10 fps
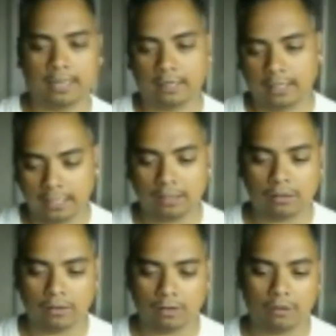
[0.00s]
Any
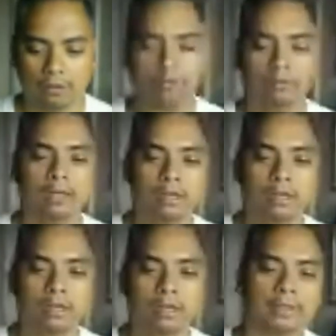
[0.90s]
and all
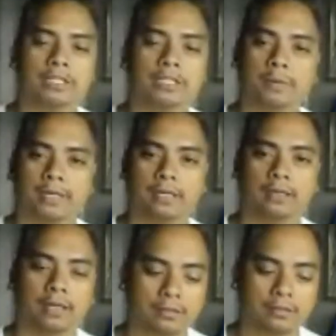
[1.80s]
comments and
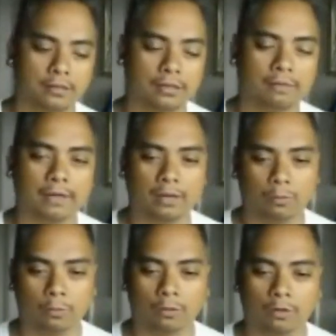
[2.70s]
speculations of
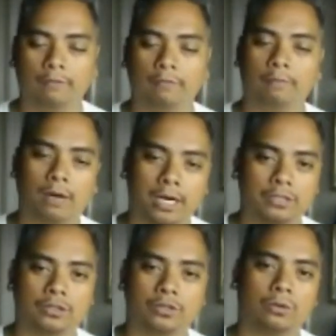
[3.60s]
that were of
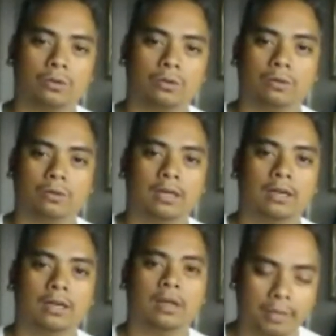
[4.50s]
my sole
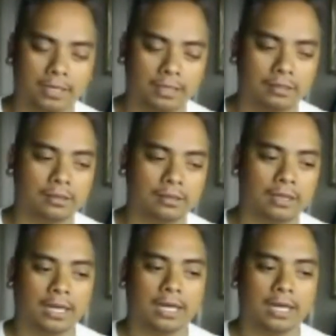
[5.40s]
opinion and